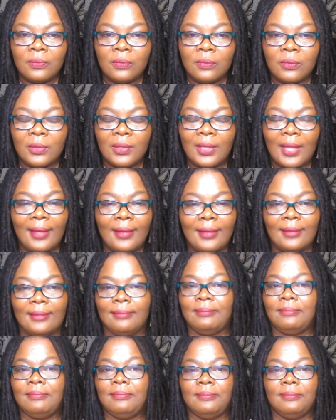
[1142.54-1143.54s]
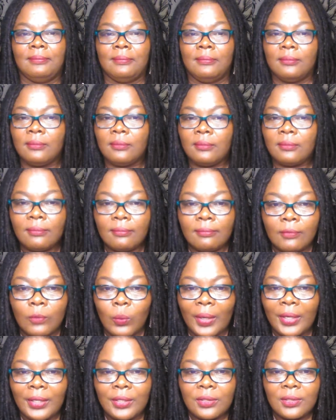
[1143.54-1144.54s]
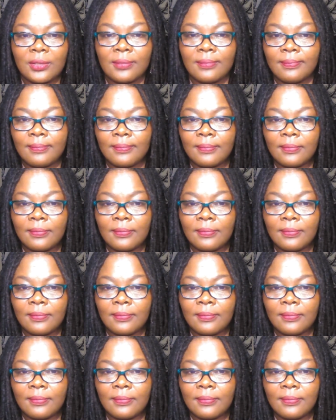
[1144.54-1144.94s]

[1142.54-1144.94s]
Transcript: like waste,